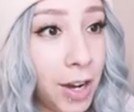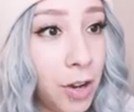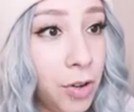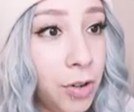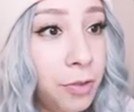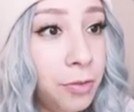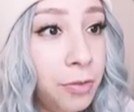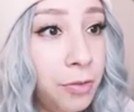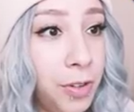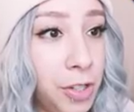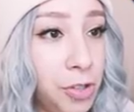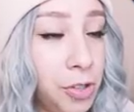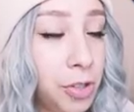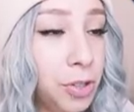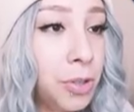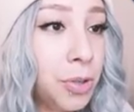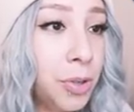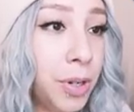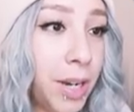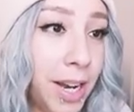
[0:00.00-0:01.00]
I go to
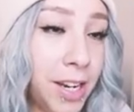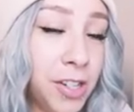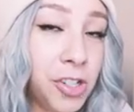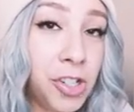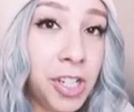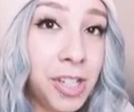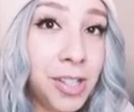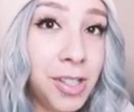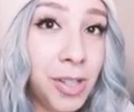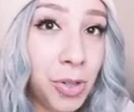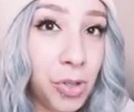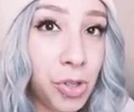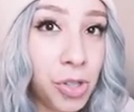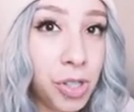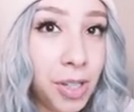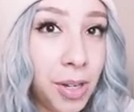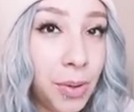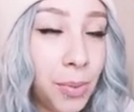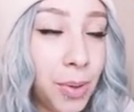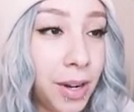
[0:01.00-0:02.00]
featured creations
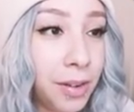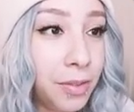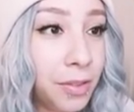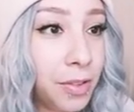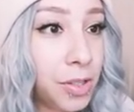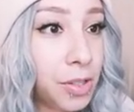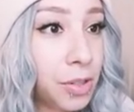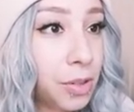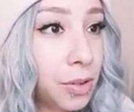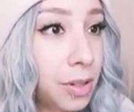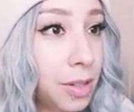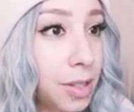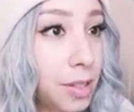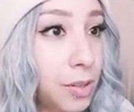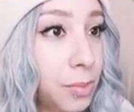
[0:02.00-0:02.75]
usually when I first go to